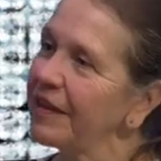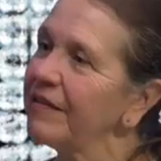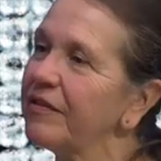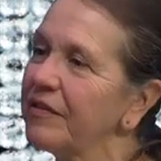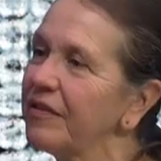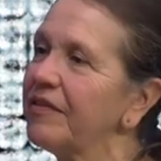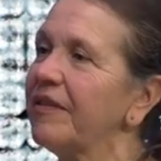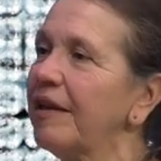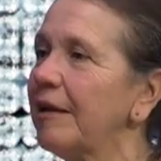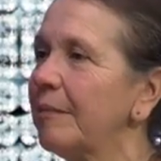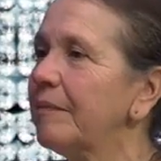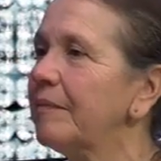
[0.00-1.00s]
are the
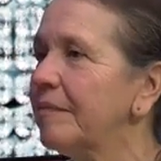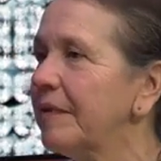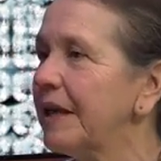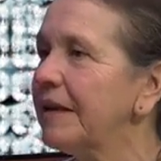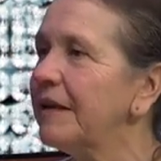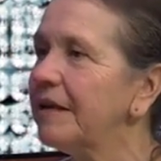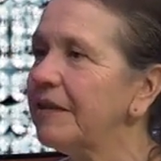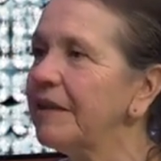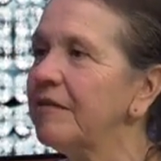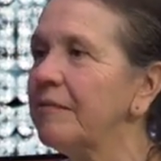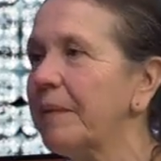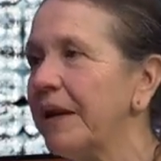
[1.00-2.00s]
same, like
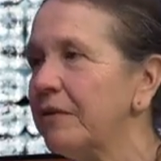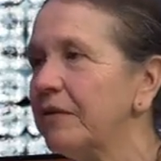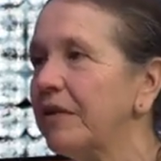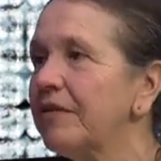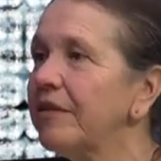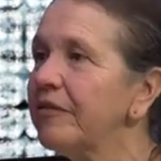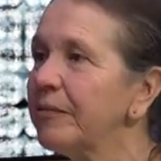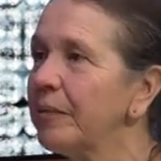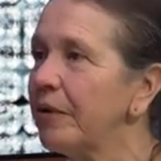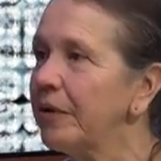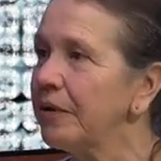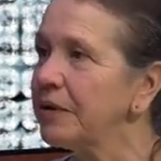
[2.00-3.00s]
nothing's better, nothing's
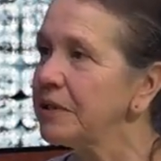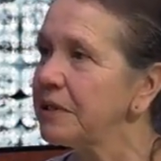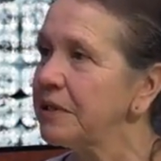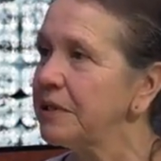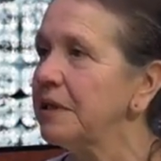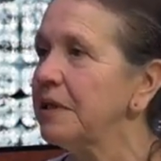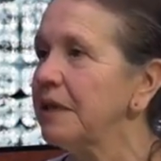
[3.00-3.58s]
worse.